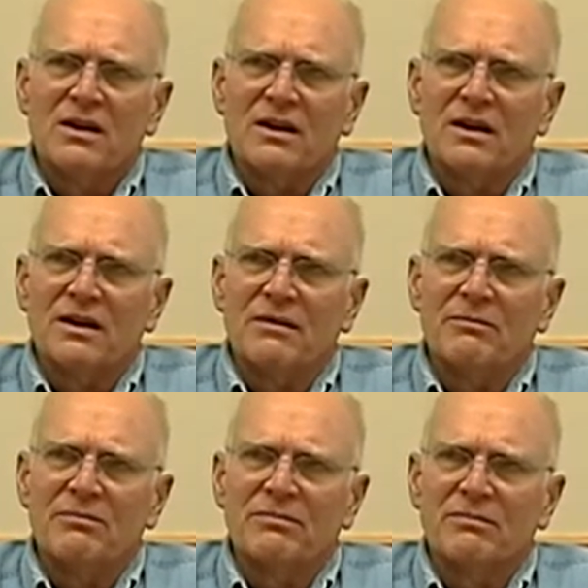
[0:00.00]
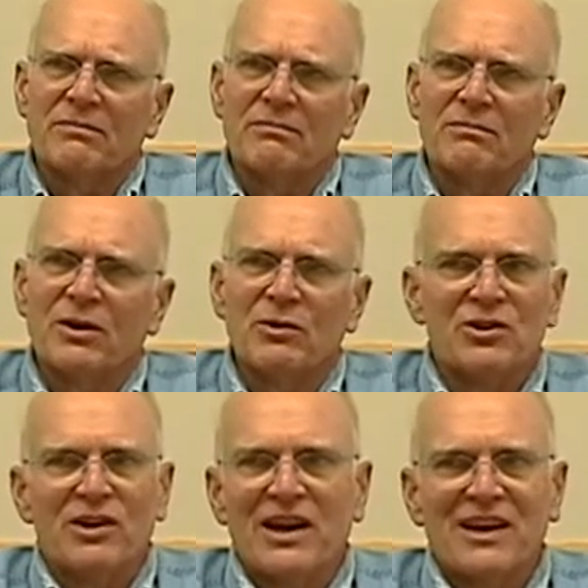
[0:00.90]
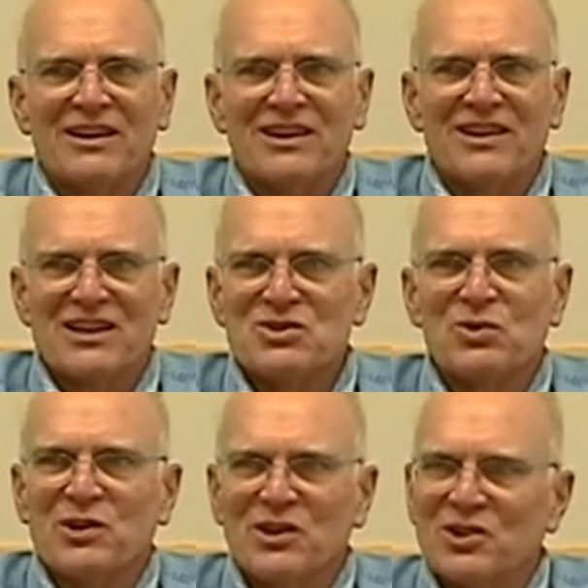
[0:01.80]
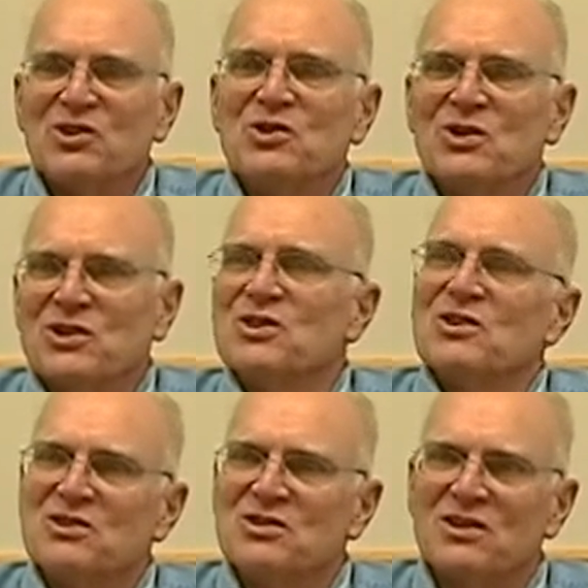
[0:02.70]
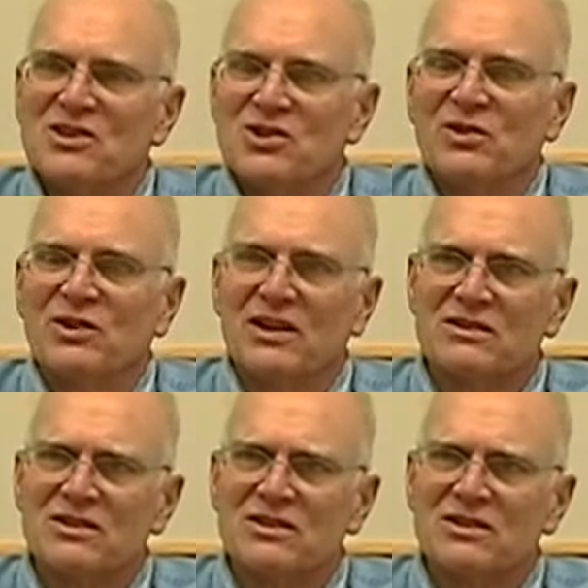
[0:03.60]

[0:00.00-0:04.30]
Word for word: Um, but when you're acting, that's only in the unit that, that you're in.